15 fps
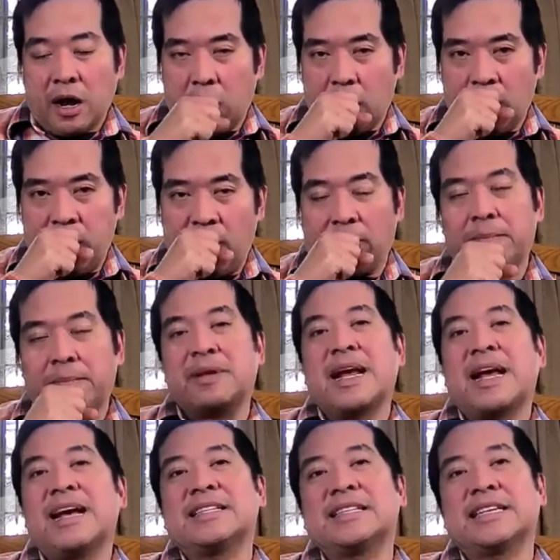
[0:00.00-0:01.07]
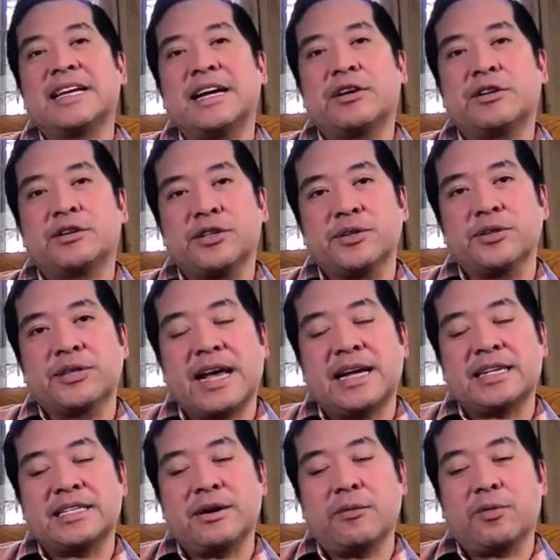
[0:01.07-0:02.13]
And the character
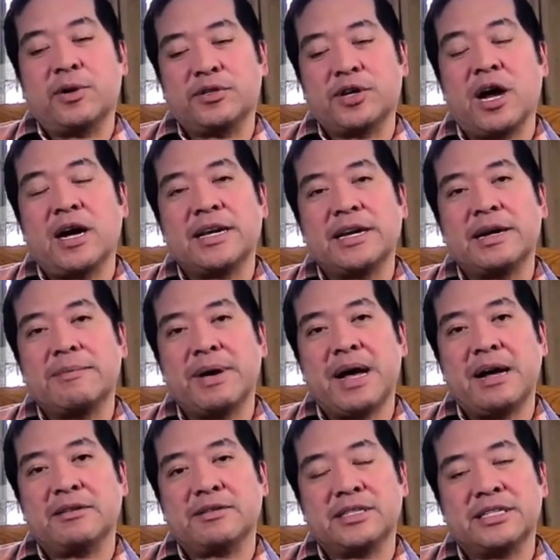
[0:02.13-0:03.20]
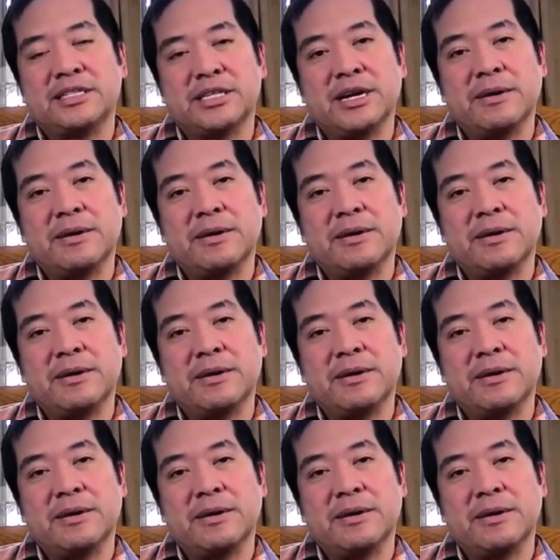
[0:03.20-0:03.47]
that we're talking about is